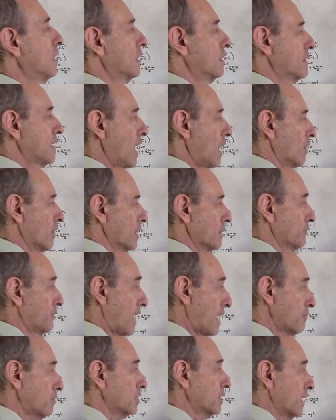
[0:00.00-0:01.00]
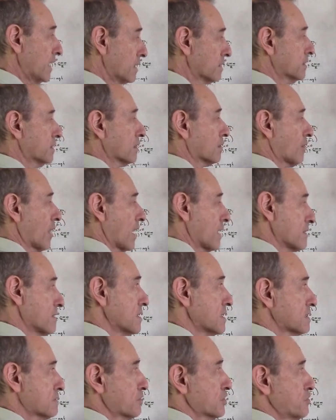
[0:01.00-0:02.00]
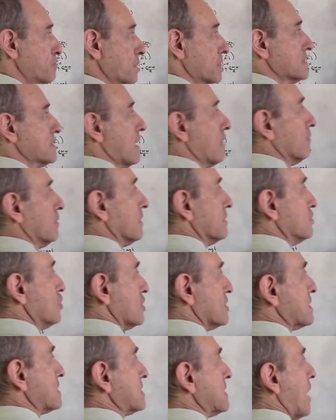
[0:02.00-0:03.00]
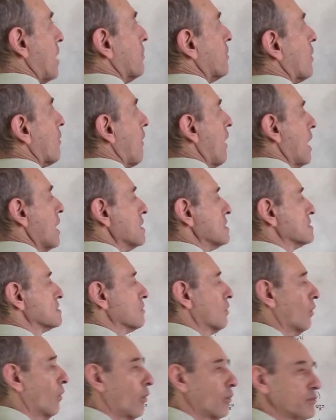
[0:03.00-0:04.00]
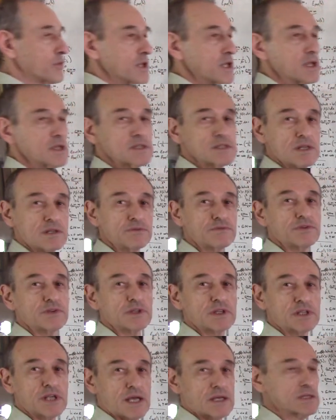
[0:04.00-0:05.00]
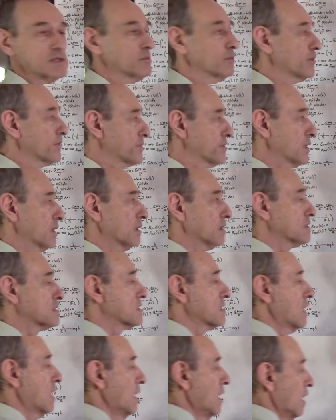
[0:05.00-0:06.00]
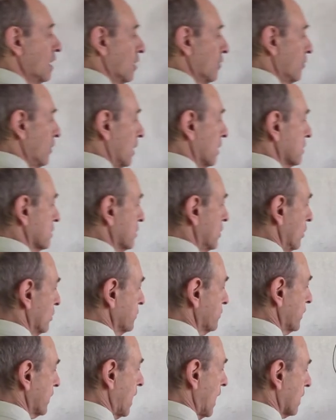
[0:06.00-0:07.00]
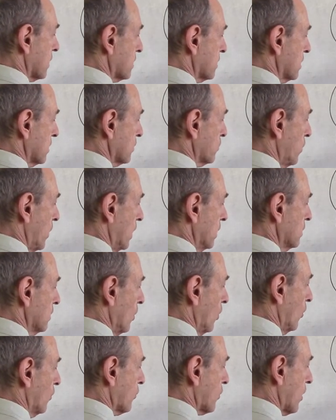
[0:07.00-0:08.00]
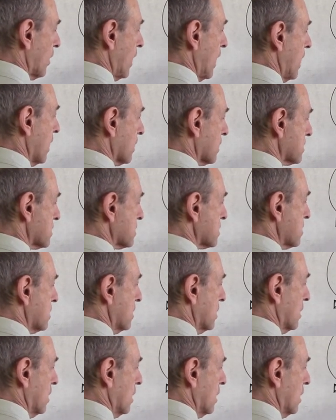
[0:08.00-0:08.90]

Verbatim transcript: Now, if I will integrate this, which means I will just summarize all these infinitesimal things, well, don't forget that one over x